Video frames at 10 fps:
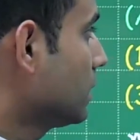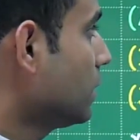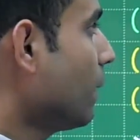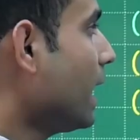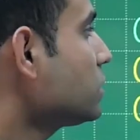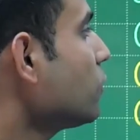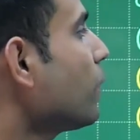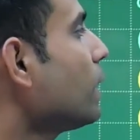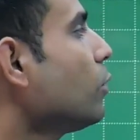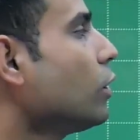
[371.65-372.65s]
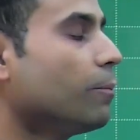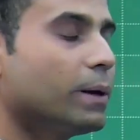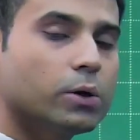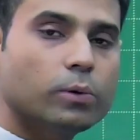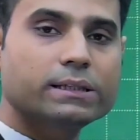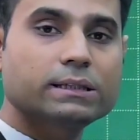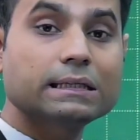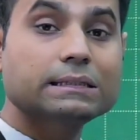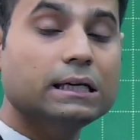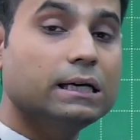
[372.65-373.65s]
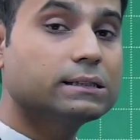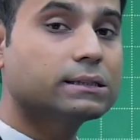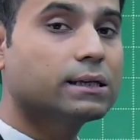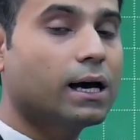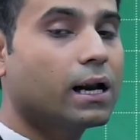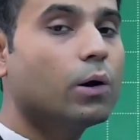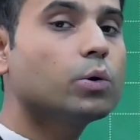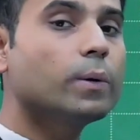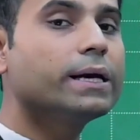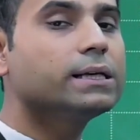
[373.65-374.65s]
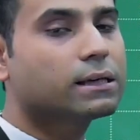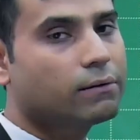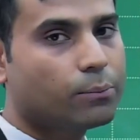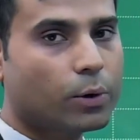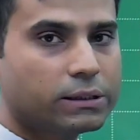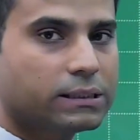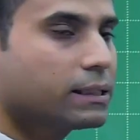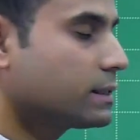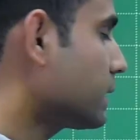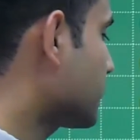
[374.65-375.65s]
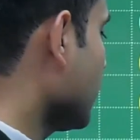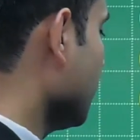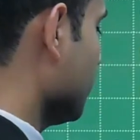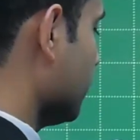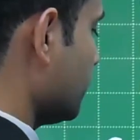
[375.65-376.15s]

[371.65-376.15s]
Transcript: The mass of 1 mole of B2H6 is around 27.66 gram.